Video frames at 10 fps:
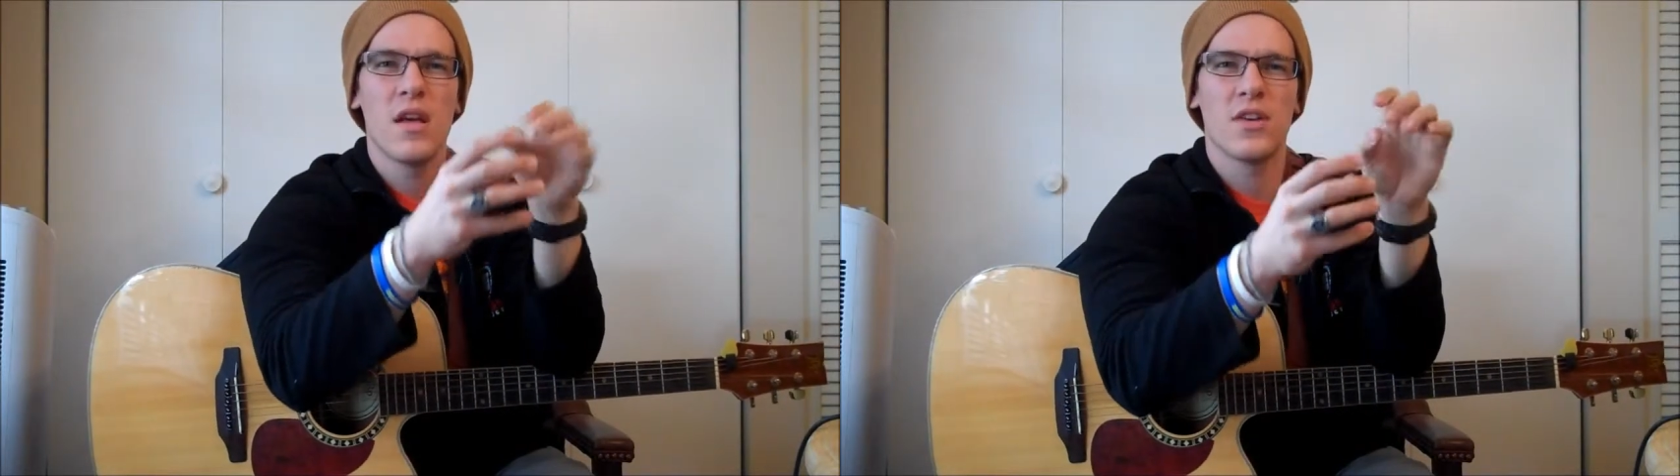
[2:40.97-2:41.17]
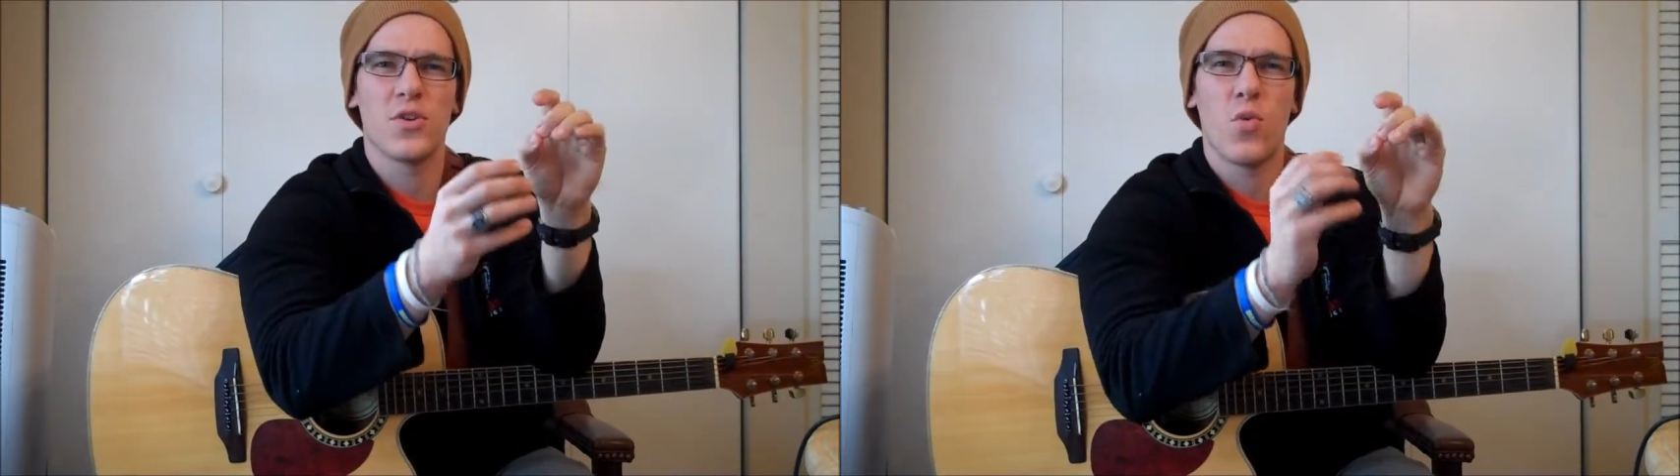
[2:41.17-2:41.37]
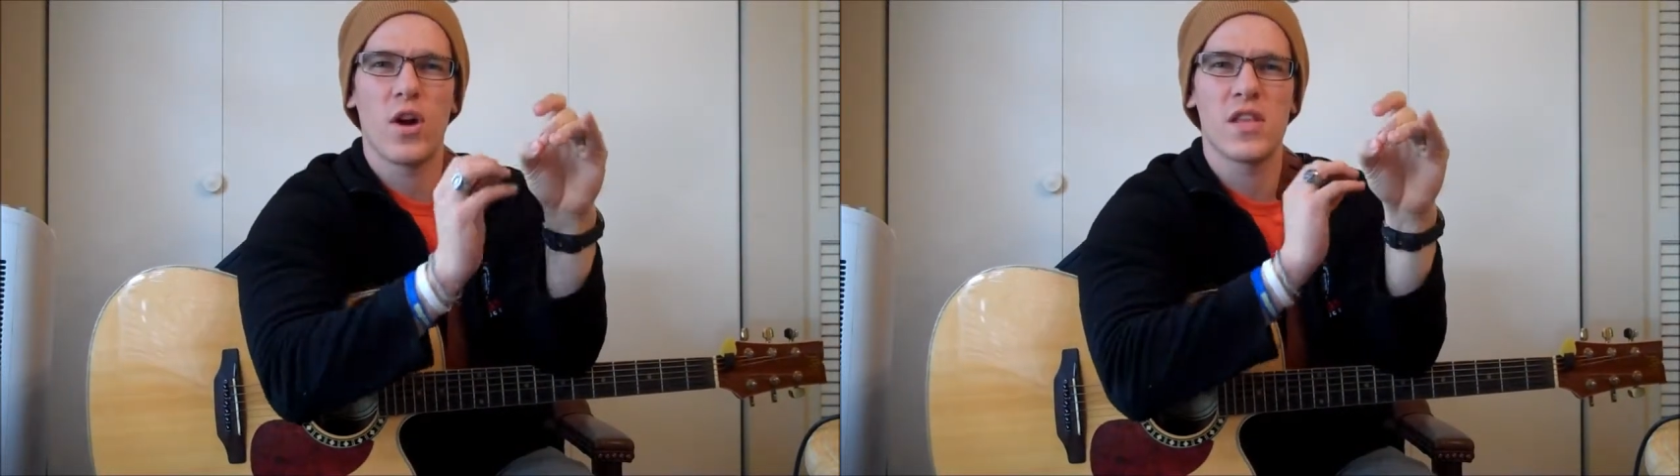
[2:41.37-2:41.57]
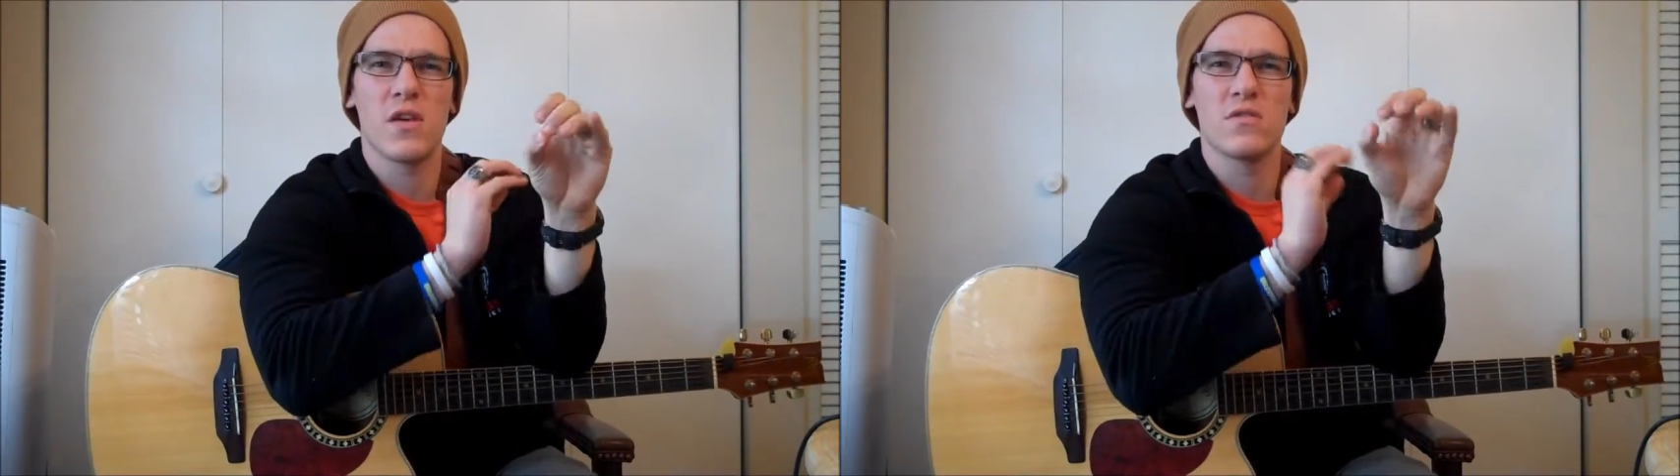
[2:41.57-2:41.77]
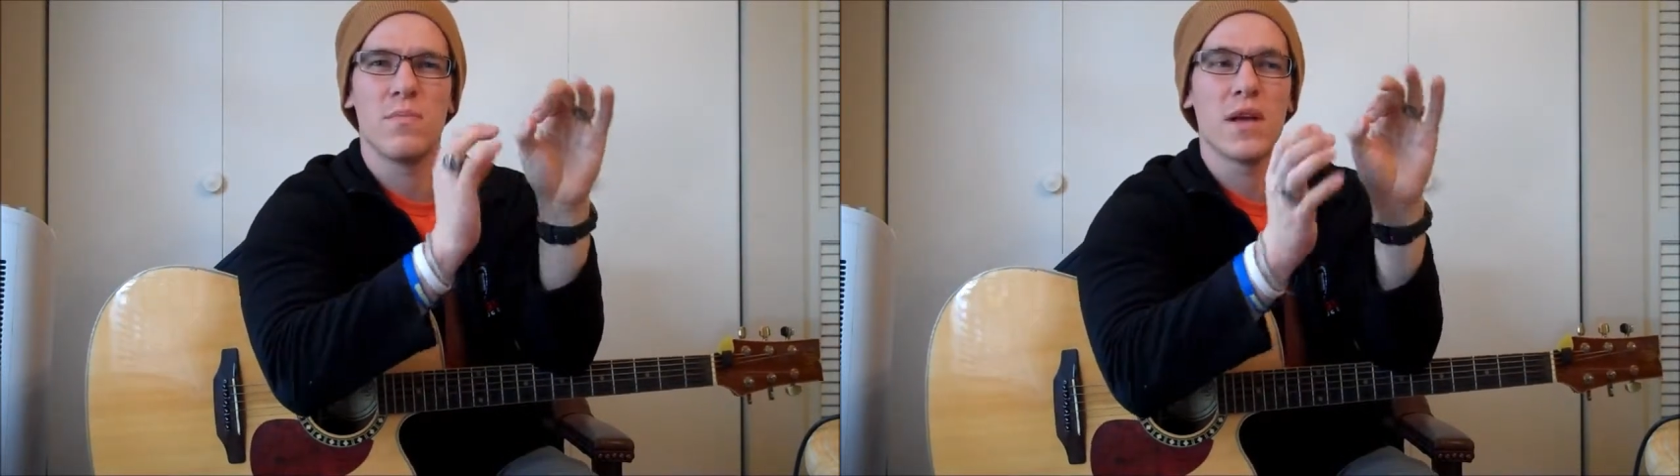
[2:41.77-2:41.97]
and you're working
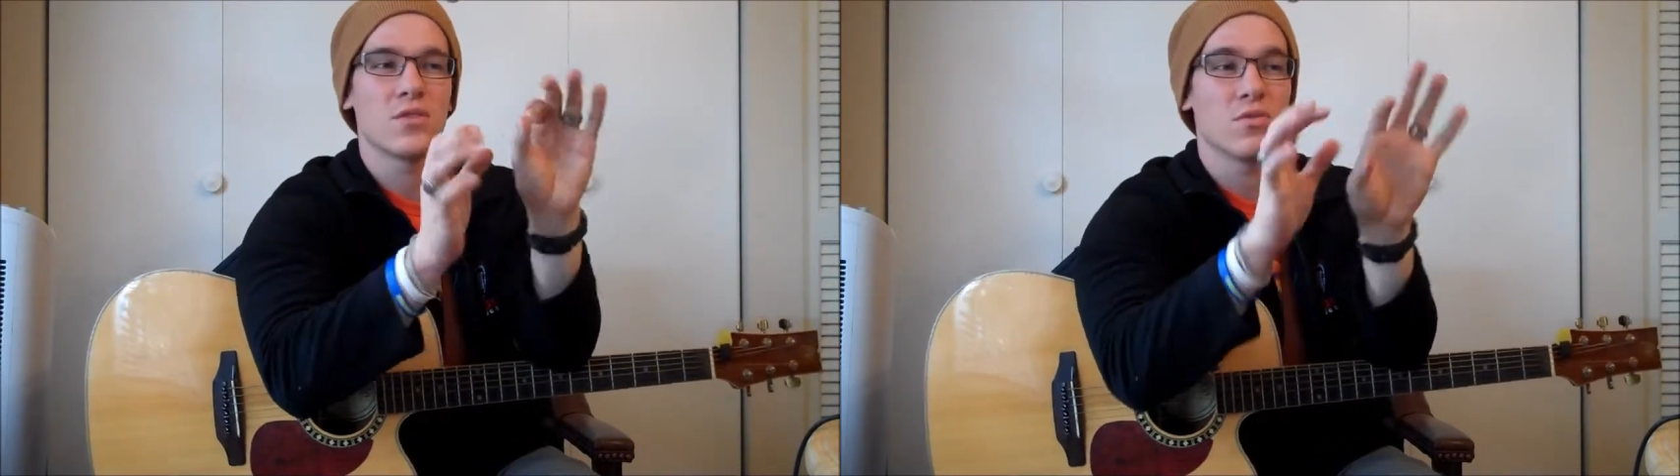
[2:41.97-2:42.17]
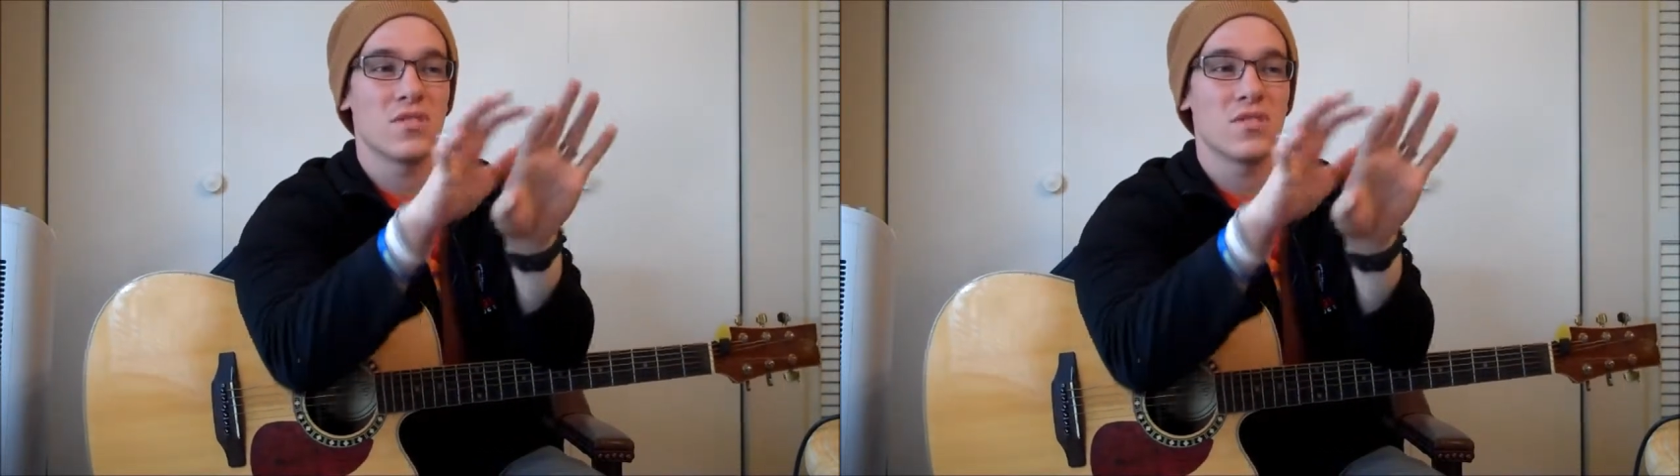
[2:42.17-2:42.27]
those muscles.